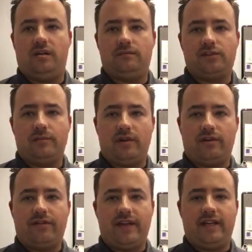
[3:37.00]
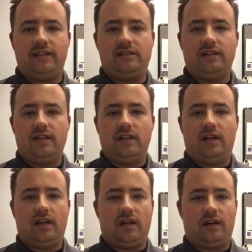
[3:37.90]
Some other things
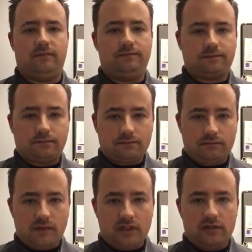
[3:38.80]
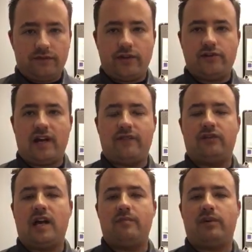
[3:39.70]
for the
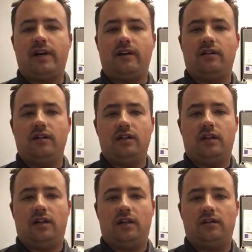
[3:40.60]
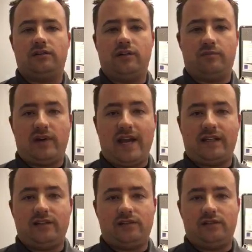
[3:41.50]
driver operator, it's a good
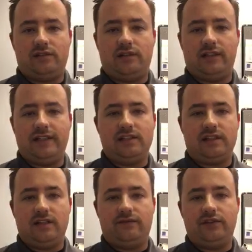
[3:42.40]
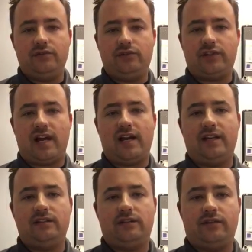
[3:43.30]
practice to at least give two
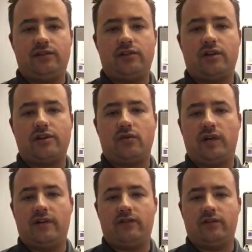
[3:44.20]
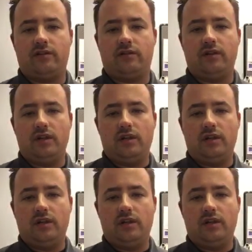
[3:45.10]
sides of the structure whenever they're